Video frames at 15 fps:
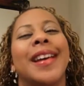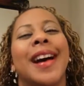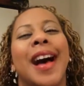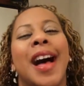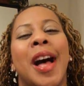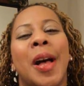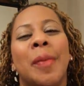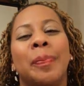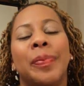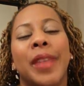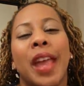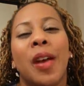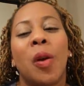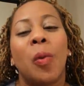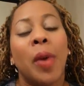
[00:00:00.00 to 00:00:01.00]

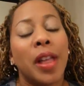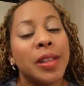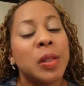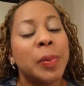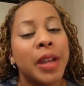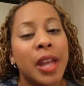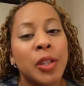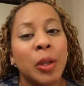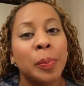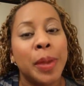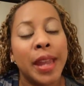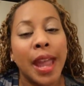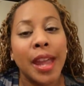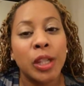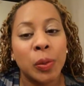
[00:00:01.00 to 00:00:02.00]
Well, it's because our
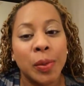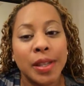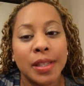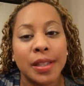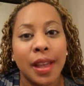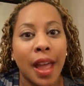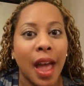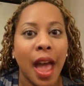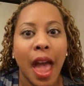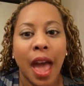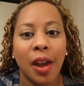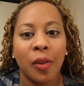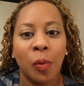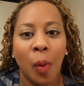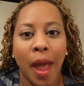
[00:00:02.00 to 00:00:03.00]
pH was
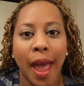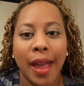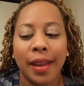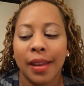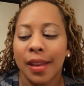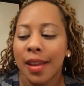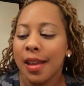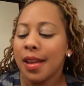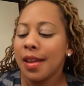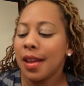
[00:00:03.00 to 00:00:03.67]
out of whack.